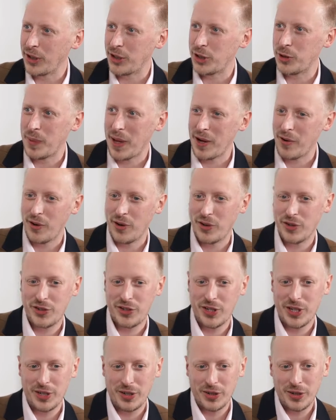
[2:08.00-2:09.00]
experience
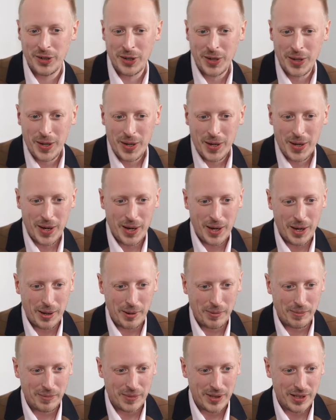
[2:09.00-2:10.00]
in
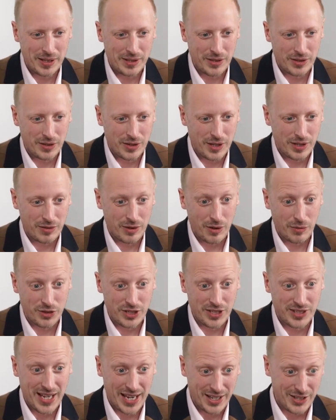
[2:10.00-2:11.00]

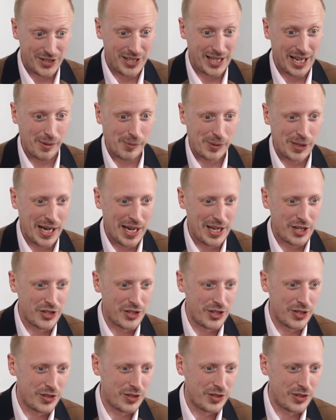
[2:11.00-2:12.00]
obviously testing
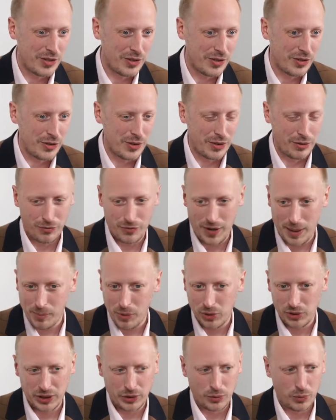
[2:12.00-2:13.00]
applications and doing threat
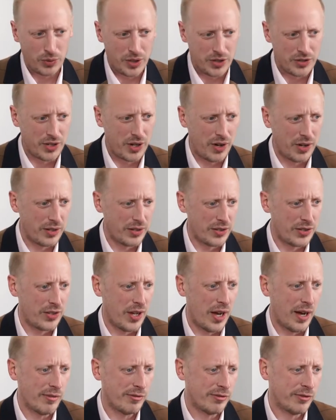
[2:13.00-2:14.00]
modeling and all this kind of
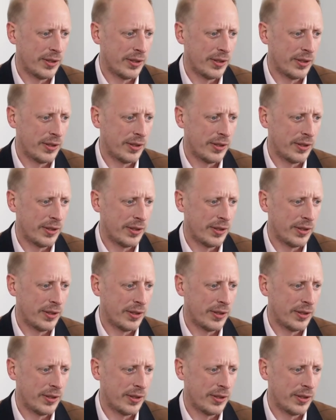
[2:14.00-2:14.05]
stuff.